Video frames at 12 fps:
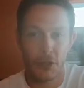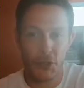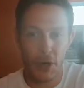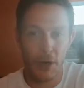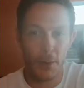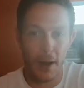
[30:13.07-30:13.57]

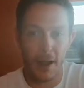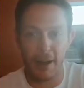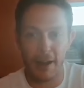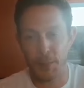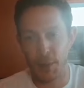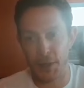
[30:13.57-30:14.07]
you're trying to
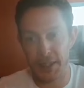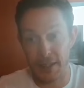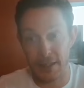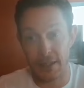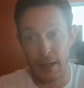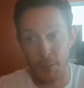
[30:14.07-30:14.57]
align everybody
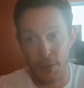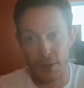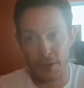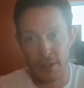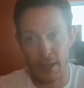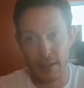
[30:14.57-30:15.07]
to the same
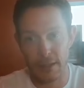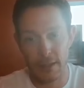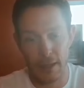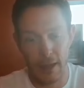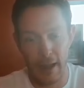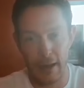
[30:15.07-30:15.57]

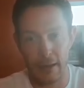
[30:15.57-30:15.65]
process.